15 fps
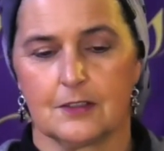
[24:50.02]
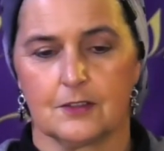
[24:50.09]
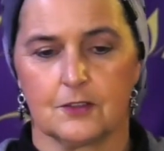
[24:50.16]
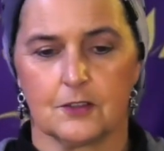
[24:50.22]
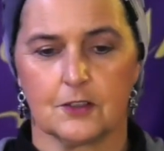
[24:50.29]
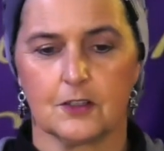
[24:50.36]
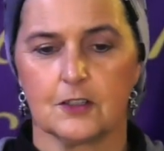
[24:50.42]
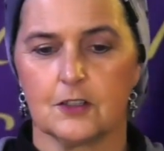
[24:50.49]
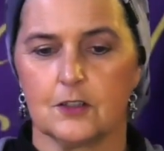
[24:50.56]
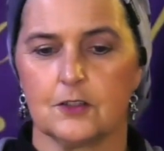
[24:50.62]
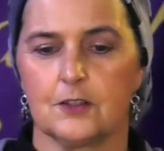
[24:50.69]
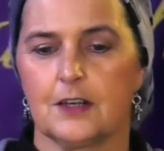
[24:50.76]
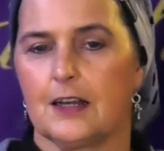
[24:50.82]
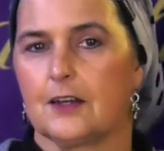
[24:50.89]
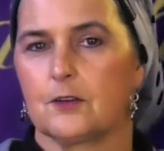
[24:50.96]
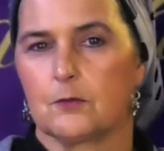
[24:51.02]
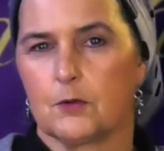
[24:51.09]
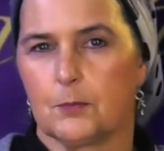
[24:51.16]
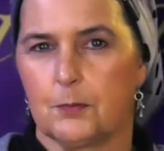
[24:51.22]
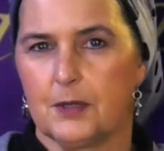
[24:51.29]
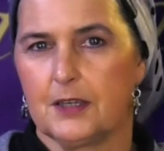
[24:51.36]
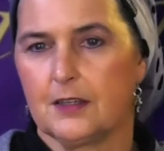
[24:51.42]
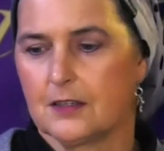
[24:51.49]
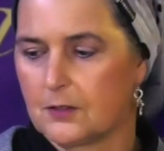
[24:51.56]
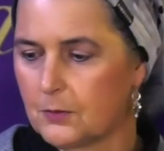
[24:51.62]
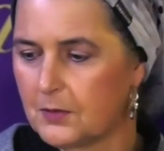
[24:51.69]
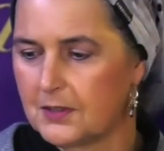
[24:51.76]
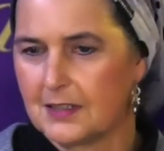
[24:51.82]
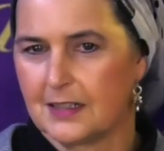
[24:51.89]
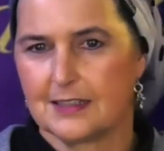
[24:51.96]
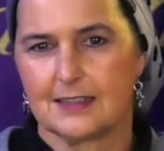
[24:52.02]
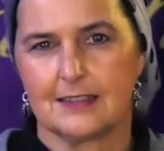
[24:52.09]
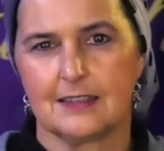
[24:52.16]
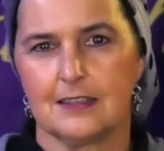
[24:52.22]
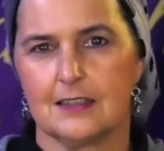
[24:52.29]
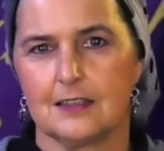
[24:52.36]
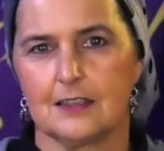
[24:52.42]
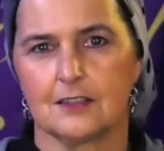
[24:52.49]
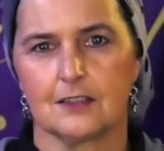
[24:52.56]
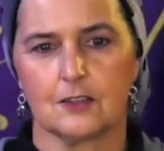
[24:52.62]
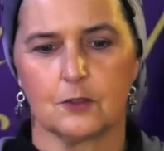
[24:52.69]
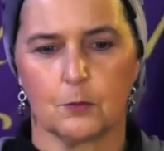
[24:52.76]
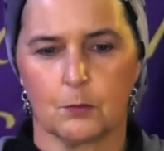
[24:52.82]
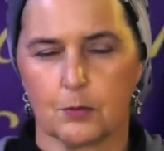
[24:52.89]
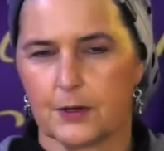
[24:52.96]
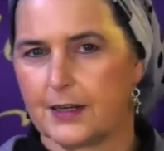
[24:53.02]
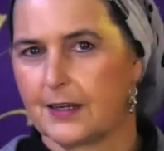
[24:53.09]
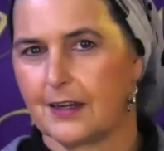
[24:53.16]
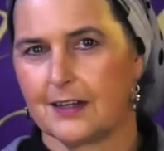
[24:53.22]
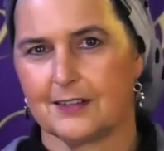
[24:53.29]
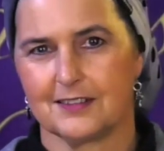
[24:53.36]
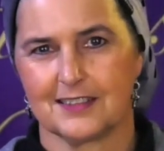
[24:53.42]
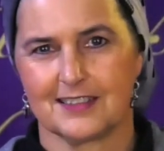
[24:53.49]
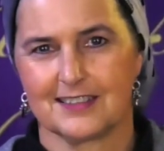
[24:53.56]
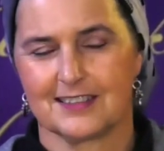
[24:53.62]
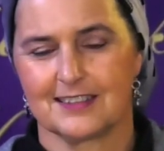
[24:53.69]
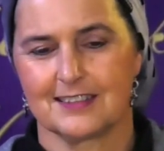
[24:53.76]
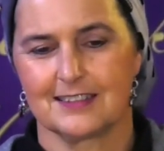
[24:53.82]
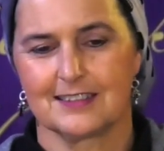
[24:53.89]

They're going to learn how to repent when they see these little breakouts.